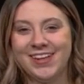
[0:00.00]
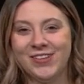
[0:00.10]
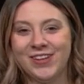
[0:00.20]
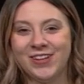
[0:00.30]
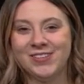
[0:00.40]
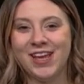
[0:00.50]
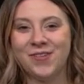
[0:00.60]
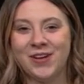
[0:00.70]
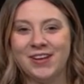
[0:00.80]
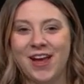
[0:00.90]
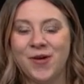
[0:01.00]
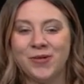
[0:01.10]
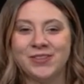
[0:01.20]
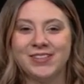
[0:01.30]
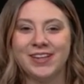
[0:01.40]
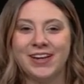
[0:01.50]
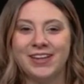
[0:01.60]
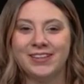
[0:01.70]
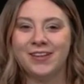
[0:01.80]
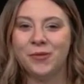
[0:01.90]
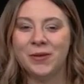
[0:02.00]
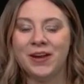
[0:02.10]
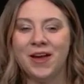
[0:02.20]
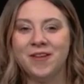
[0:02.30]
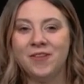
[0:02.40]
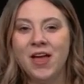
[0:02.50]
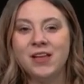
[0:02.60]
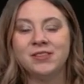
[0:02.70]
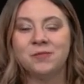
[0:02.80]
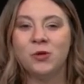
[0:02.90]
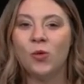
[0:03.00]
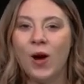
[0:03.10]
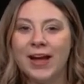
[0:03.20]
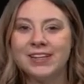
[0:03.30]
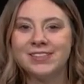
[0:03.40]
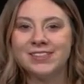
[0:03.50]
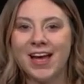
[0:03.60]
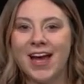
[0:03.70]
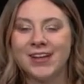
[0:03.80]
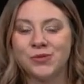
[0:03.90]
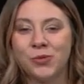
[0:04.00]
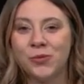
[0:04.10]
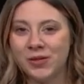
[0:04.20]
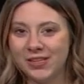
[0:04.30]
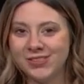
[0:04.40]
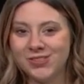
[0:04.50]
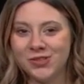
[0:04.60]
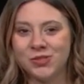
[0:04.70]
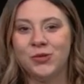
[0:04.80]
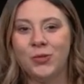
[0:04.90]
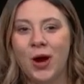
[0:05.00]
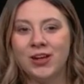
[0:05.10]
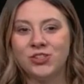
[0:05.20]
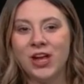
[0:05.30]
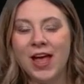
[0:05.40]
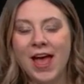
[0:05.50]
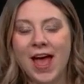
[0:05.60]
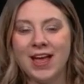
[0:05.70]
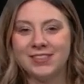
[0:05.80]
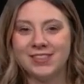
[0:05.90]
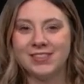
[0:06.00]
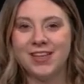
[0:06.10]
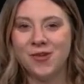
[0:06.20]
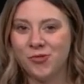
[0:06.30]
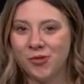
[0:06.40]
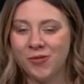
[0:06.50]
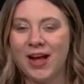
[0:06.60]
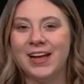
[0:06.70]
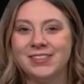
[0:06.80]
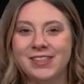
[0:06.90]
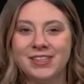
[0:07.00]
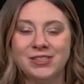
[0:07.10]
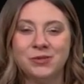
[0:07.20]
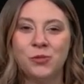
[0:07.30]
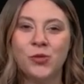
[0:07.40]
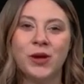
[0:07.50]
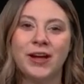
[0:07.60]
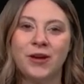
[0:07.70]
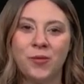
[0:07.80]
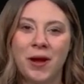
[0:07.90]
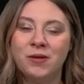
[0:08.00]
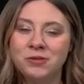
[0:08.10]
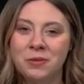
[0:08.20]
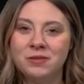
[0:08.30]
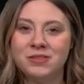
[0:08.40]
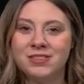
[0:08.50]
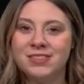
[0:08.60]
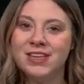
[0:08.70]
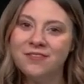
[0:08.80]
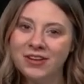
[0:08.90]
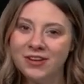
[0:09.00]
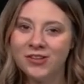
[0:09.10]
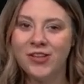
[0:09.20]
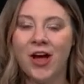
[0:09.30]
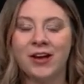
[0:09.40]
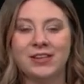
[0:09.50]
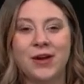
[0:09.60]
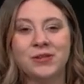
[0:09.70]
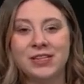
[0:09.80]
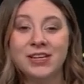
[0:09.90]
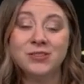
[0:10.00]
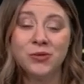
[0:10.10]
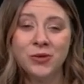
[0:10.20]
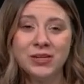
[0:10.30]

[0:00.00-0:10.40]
a look outside right now, we're seeing a little bit of some quiet skies. We'll really start to watch as the sun will rise this morning around about 7 o'clock. Now, it is going